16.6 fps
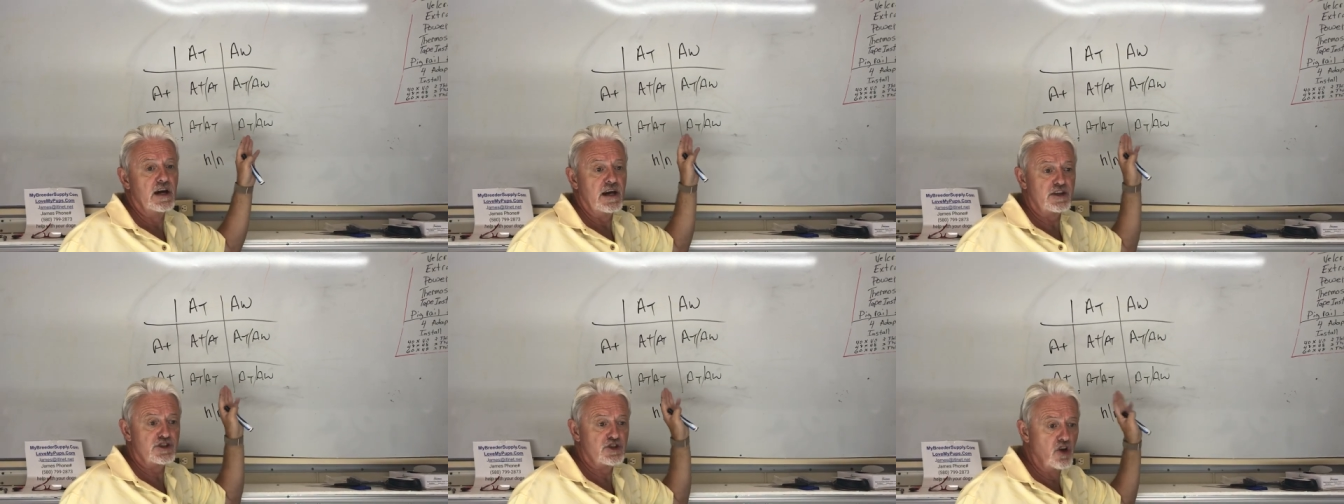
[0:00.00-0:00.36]

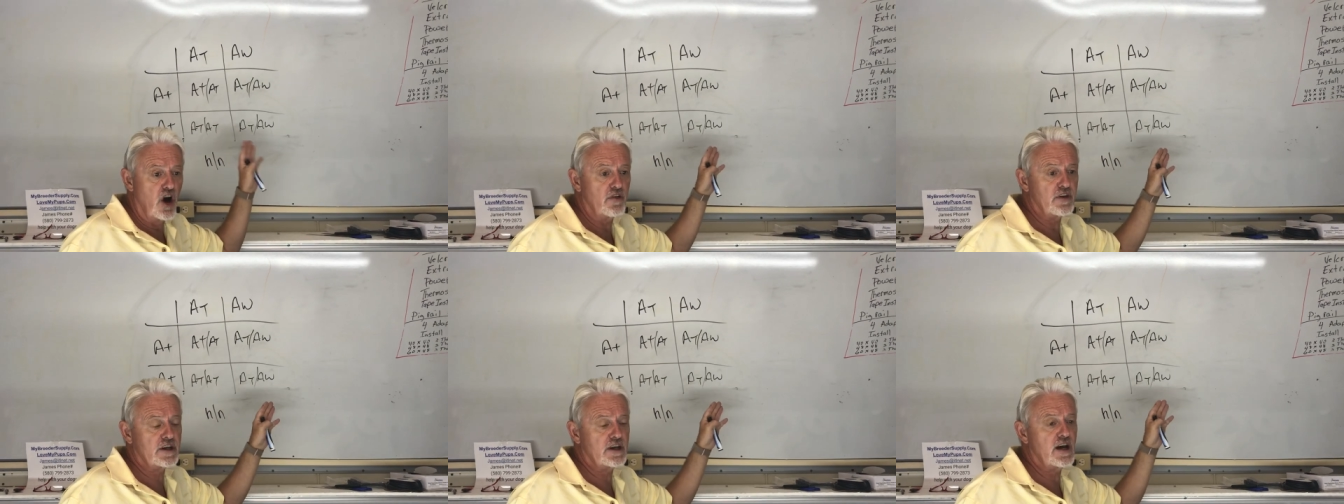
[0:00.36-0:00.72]
It's
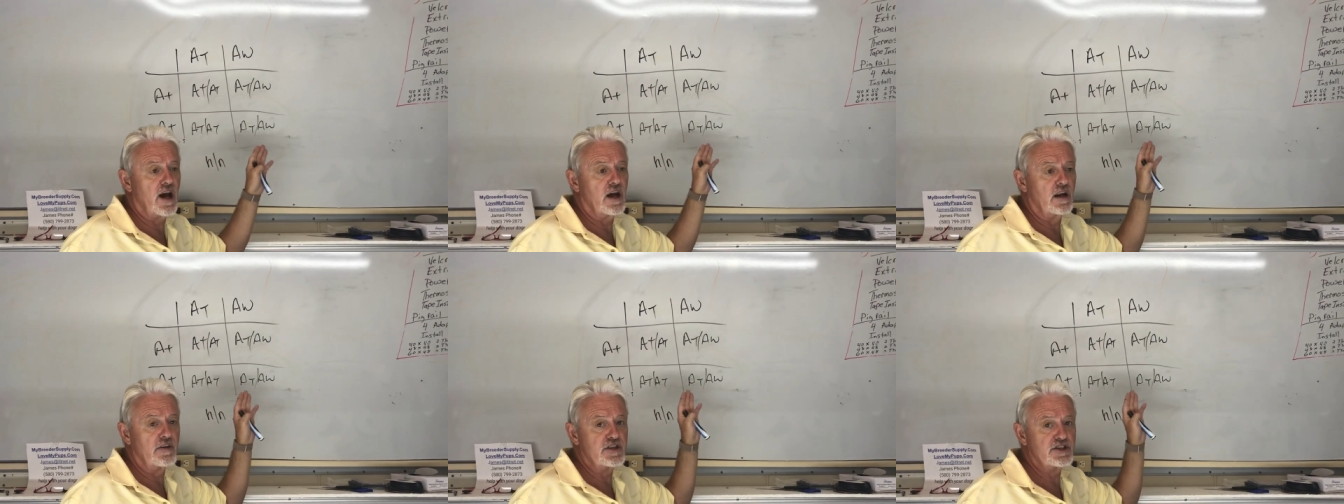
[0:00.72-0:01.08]
not the
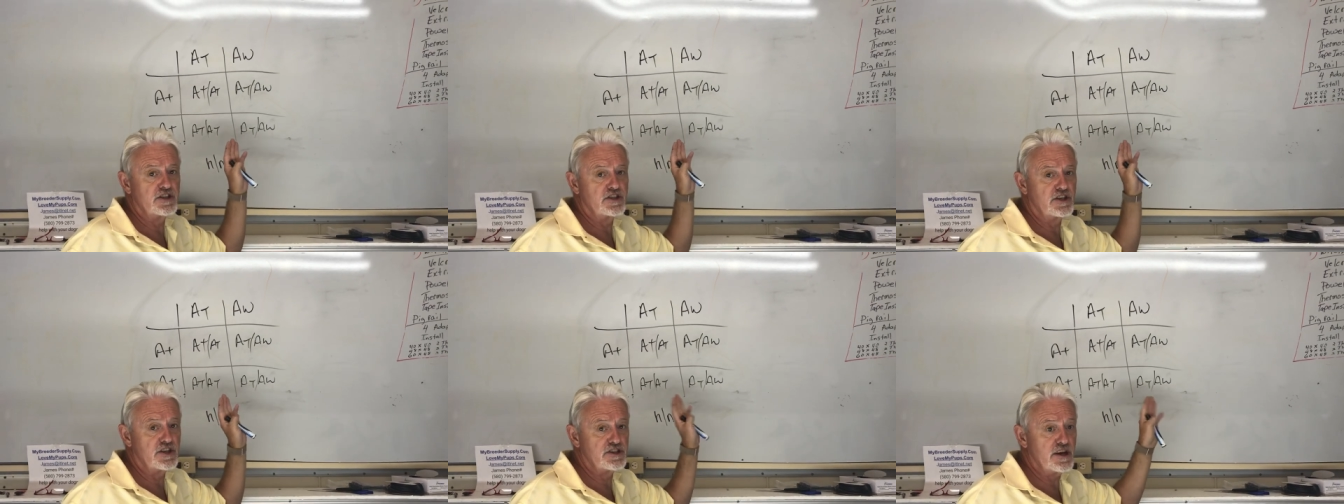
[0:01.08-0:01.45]
color,
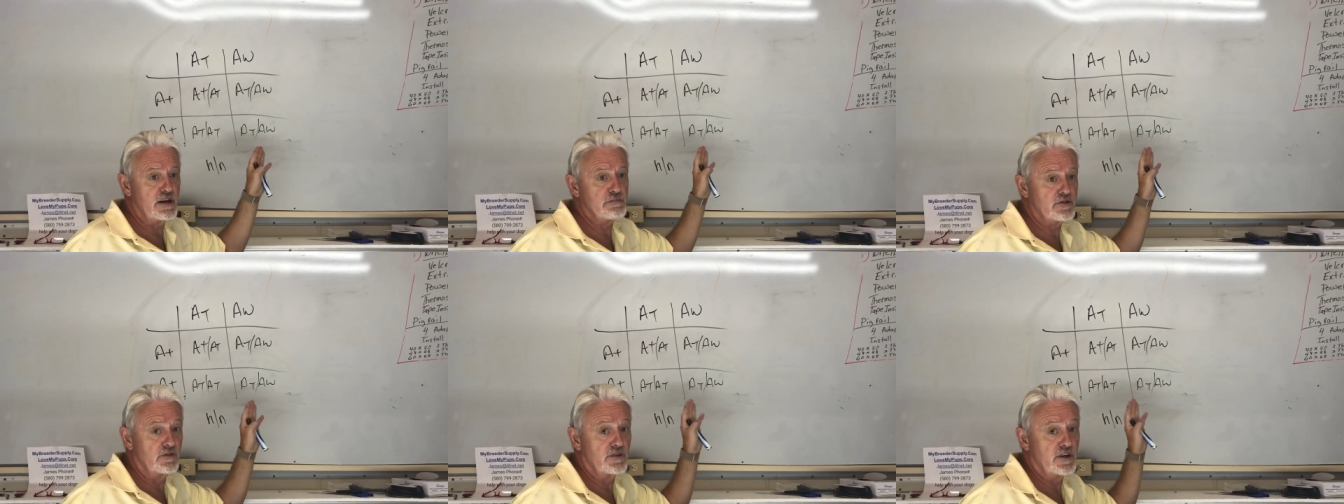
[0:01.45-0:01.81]
this is the
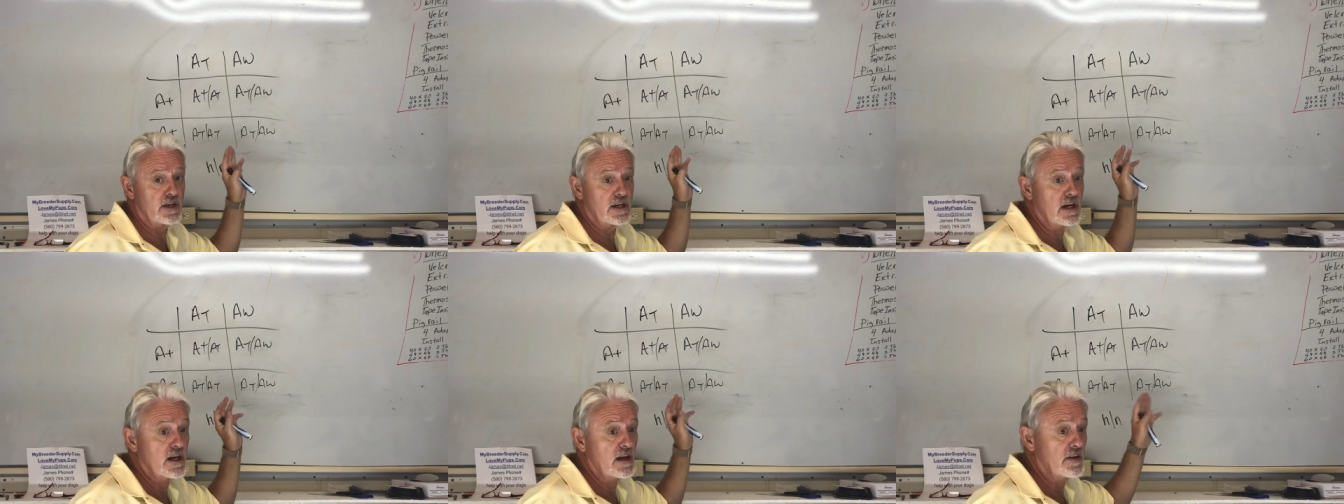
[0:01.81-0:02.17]
tips of
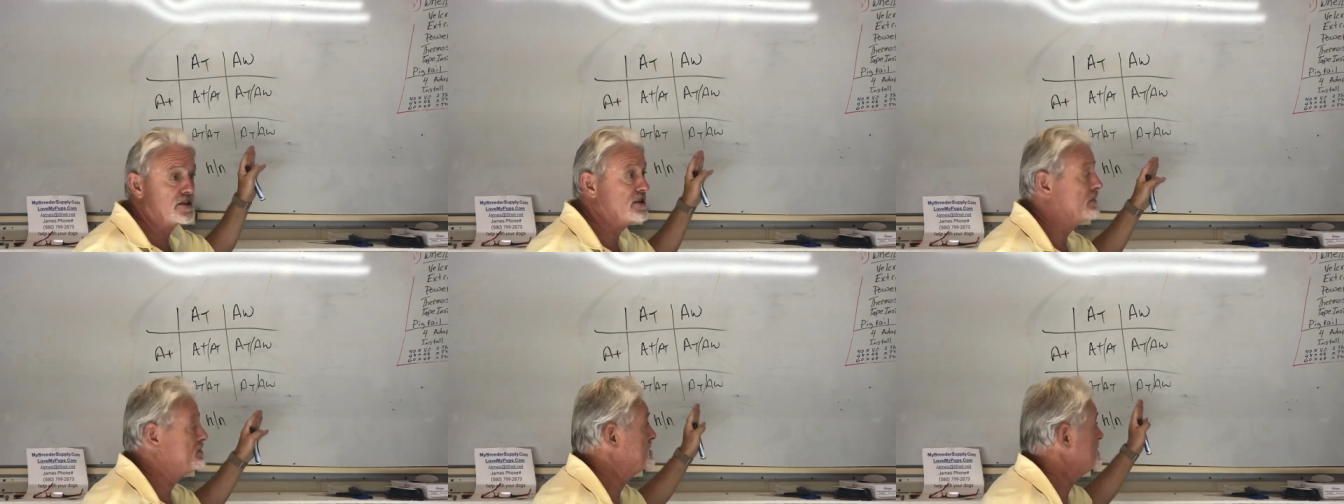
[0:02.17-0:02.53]
the,
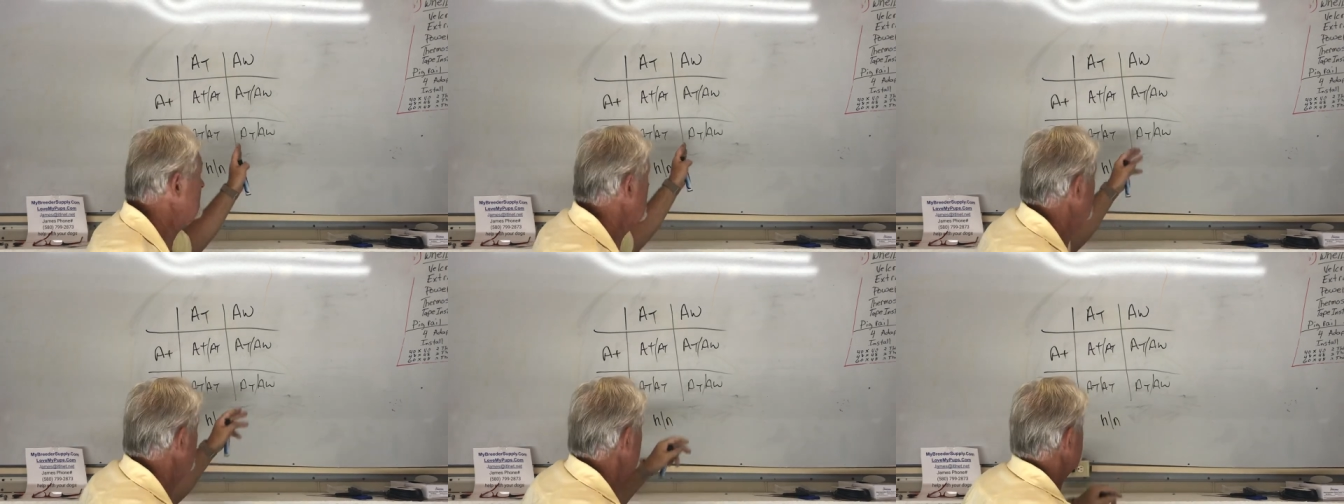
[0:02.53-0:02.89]
the tips of
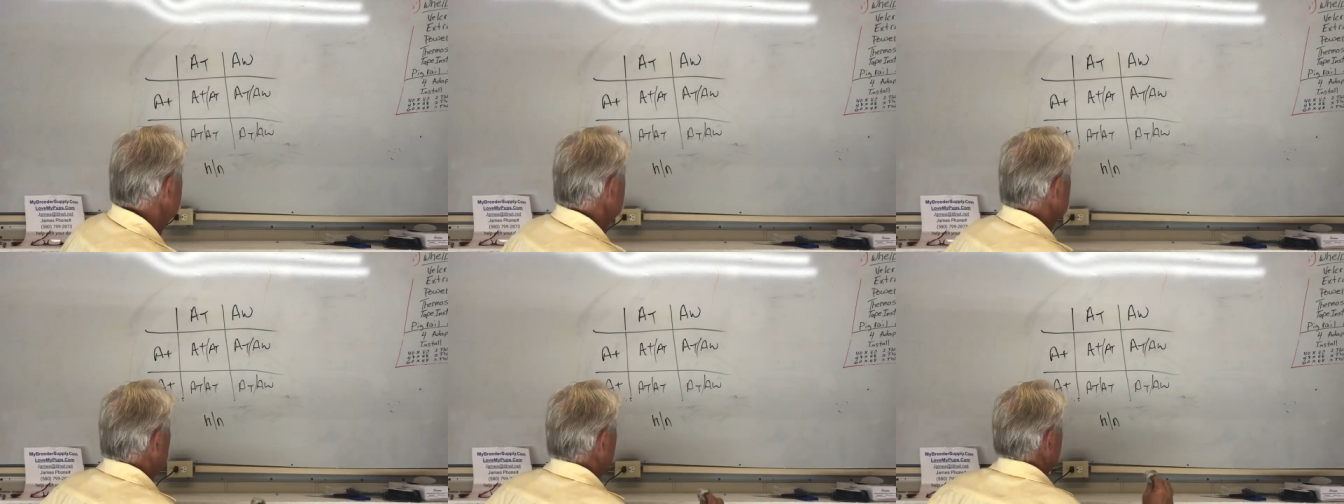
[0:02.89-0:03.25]
the hairs
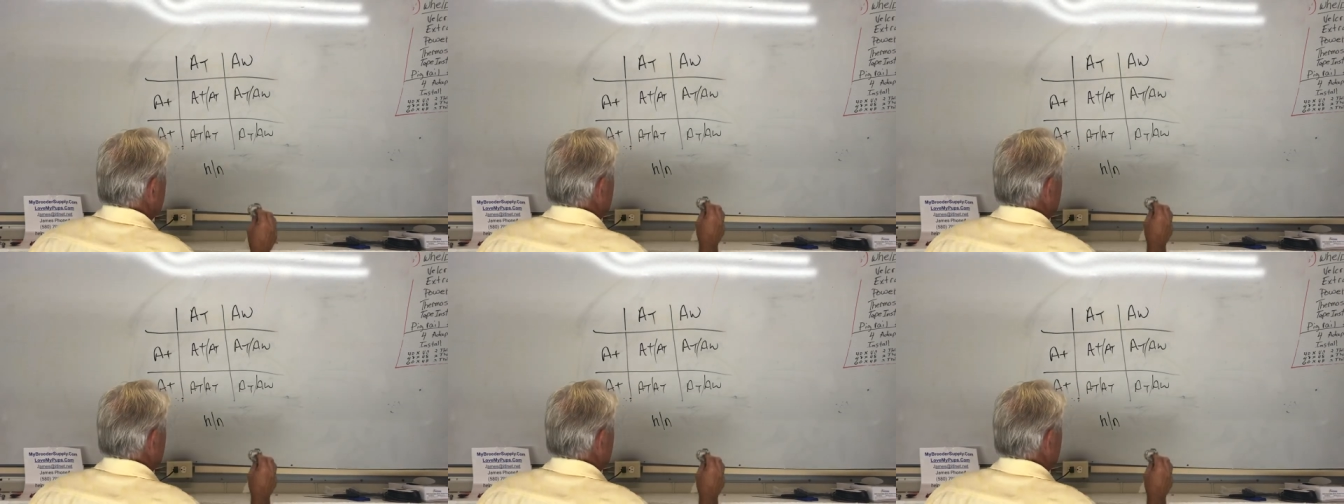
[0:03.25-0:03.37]
we're talking